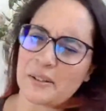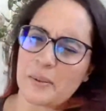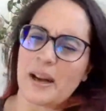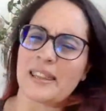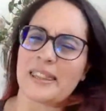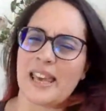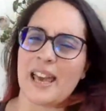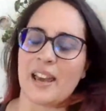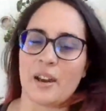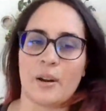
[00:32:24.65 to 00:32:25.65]
not quite
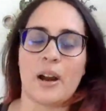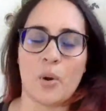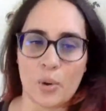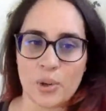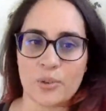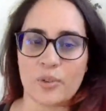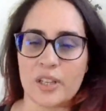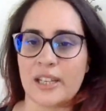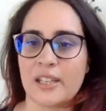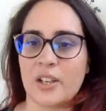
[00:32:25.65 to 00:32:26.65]
there. Or
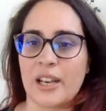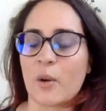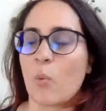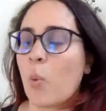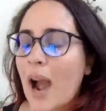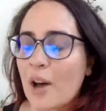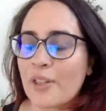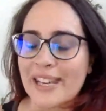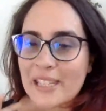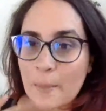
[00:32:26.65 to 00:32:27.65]
you read it and you're like,
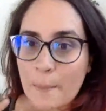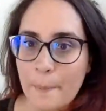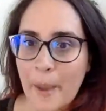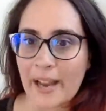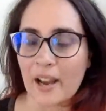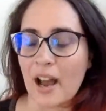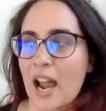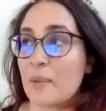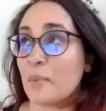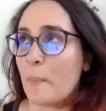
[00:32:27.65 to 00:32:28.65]
wow, that is a banger.
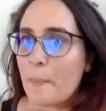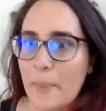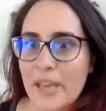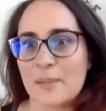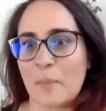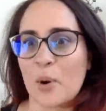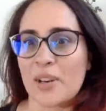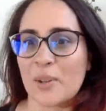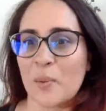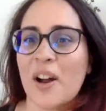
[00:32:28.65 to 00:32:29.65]
I am the best
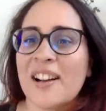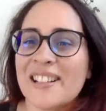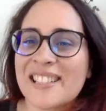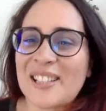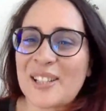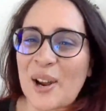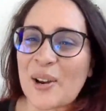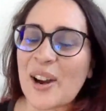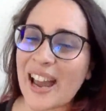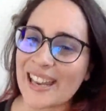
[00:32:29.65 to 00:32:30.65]
poet in the world, you
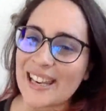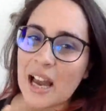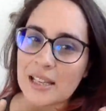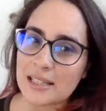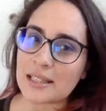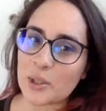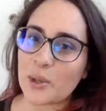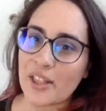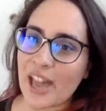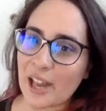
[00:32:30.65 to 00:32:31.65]
know. And until
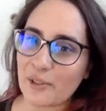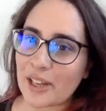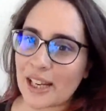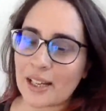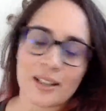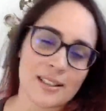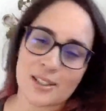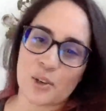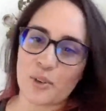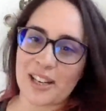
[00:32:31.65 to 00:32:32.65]
you get that feeling,
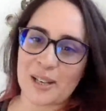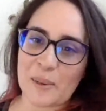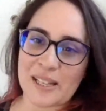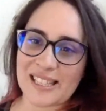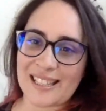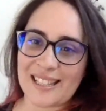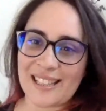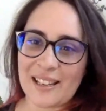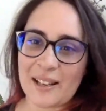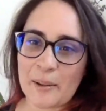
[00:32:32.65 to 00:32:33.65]
it's not ready,
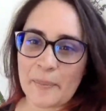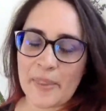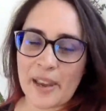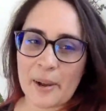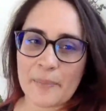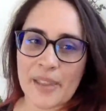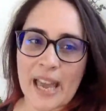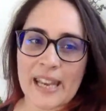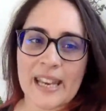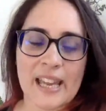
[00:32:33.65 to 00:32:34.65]
basically. Sure.
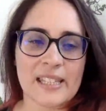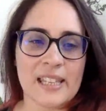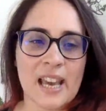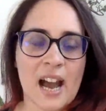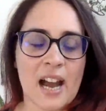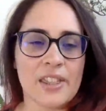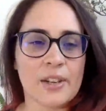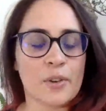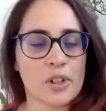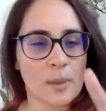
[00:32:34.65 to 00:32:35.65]
Um, and, and I
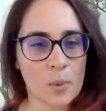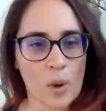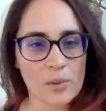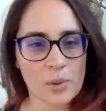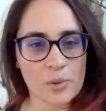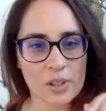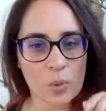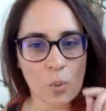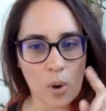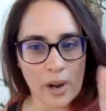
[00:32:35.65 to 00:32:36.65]
think, for example, Waves was
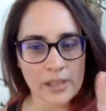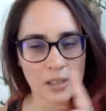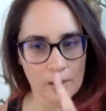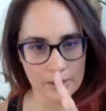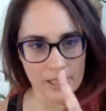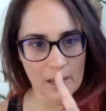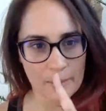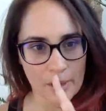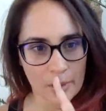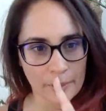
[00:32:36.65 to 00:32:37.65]
written quite a long
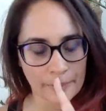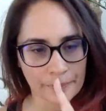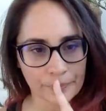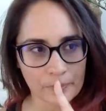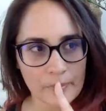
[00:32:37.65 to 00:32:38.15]
time ago.